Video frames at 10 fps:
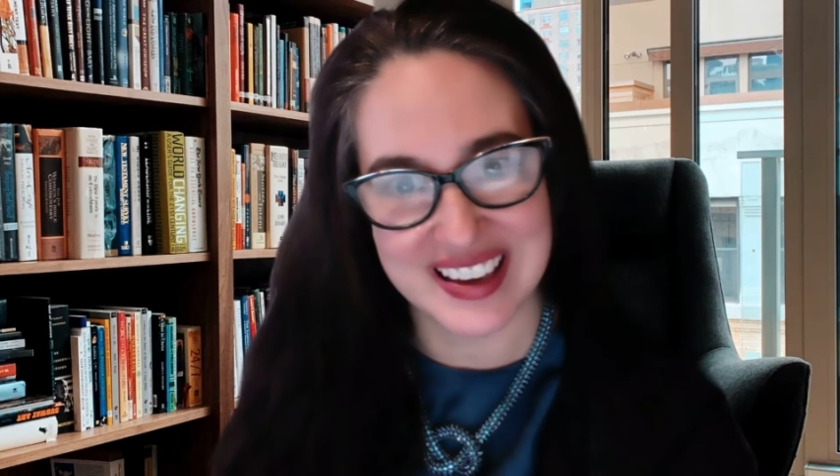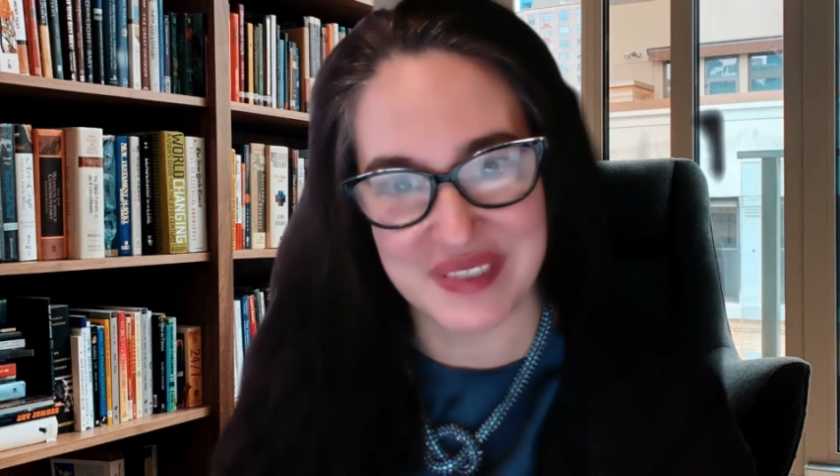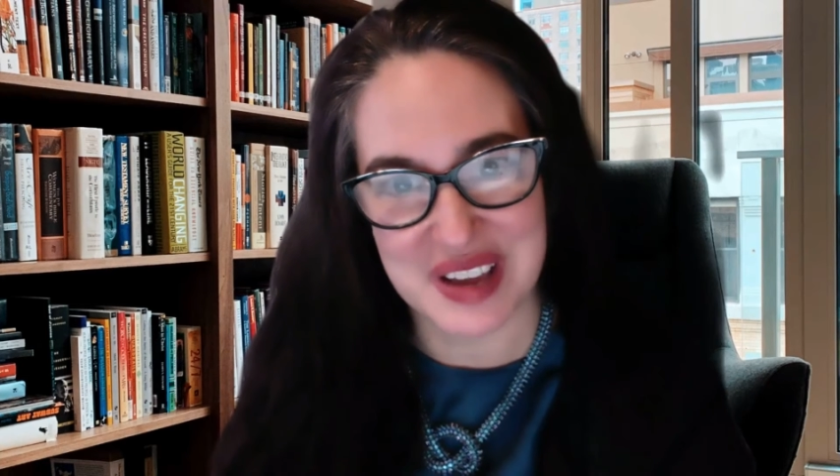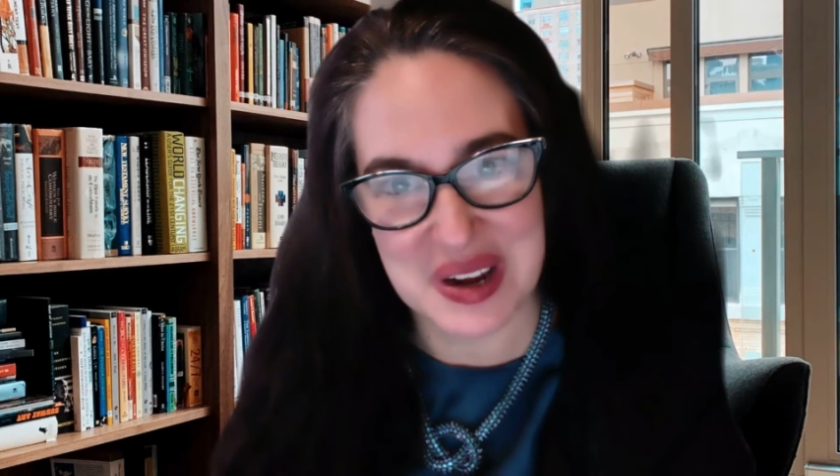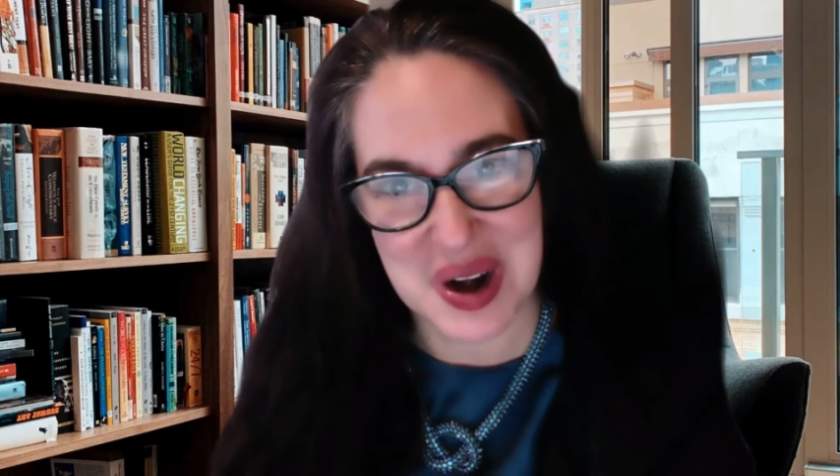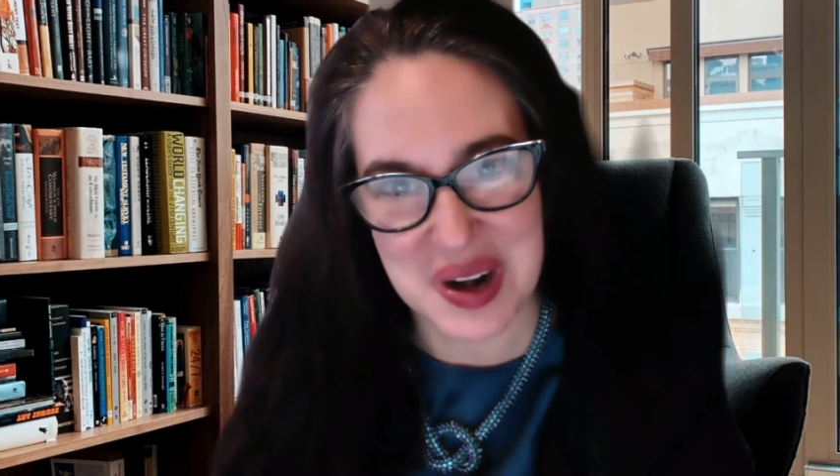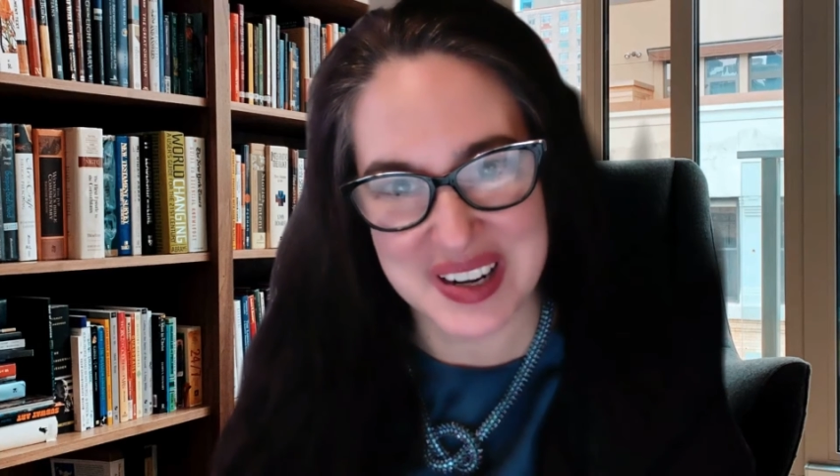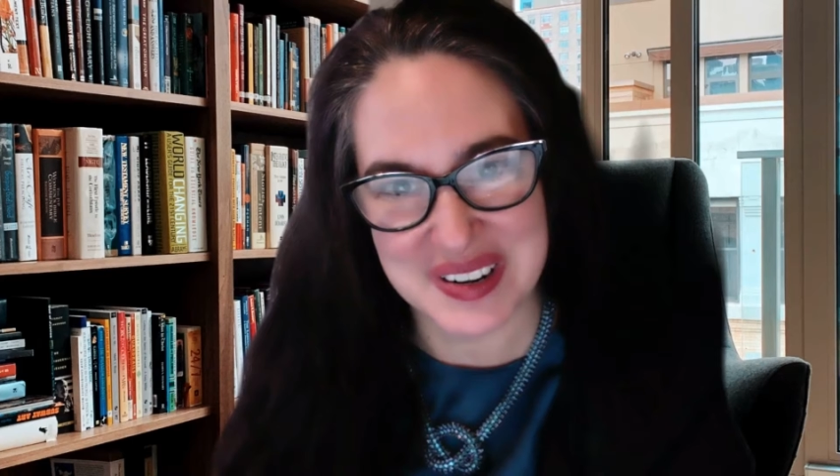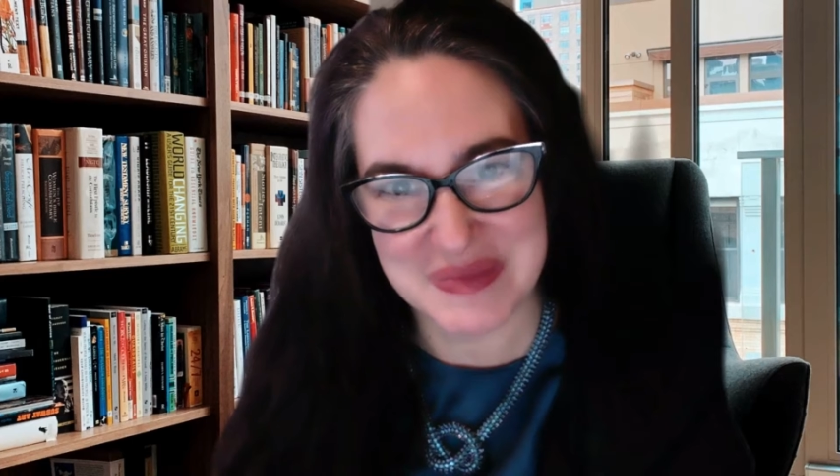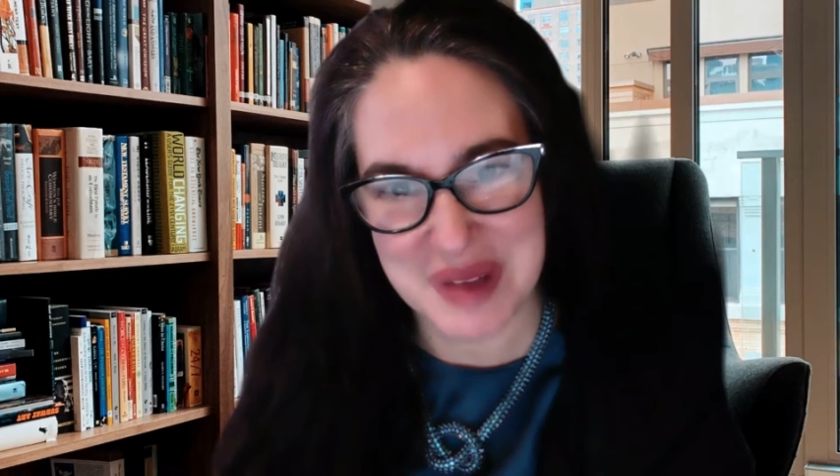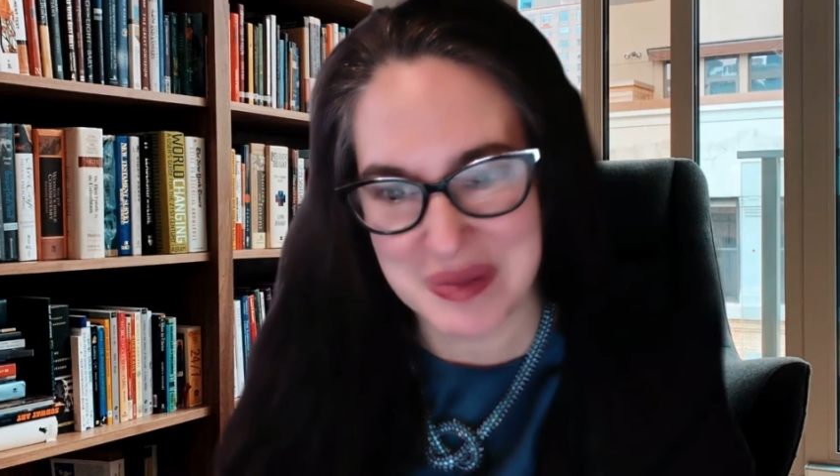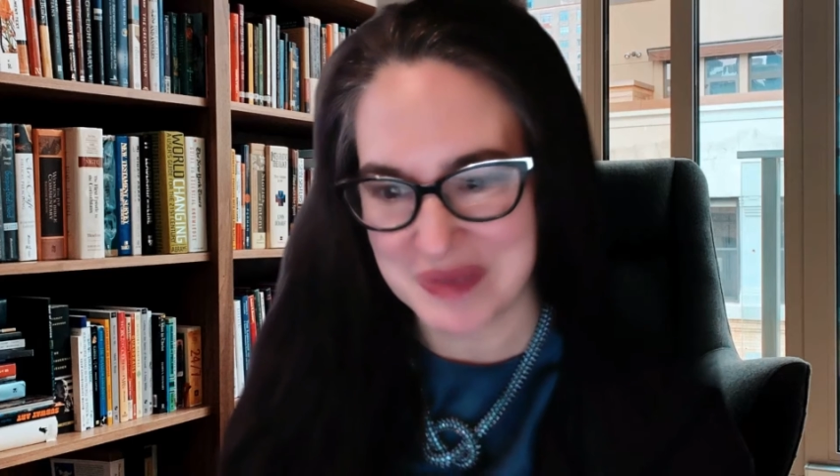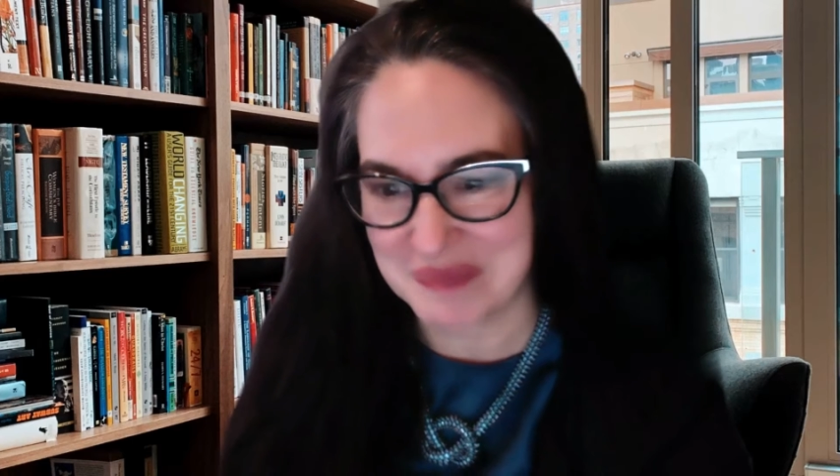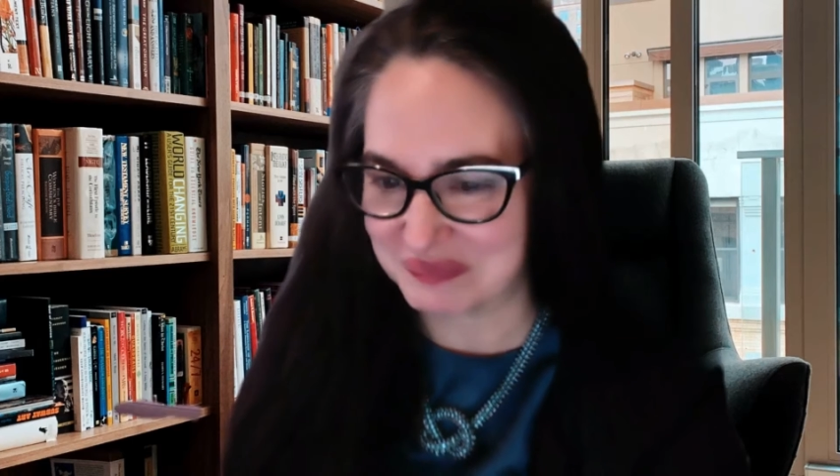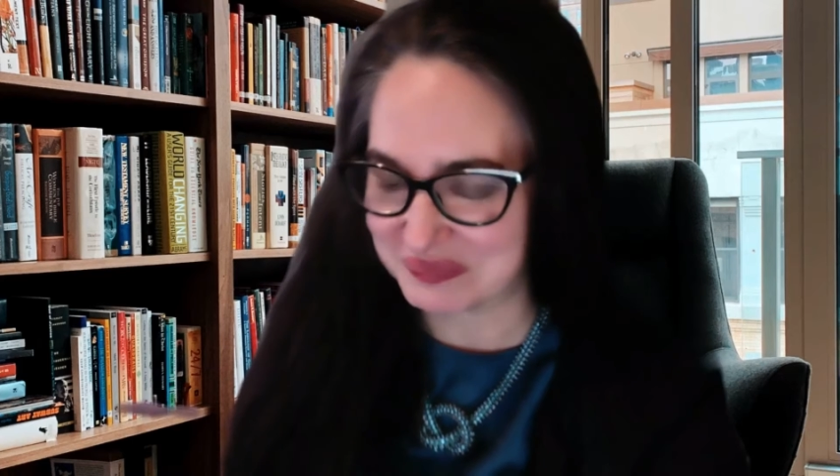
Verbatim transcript: Vanguard here in Melbourne.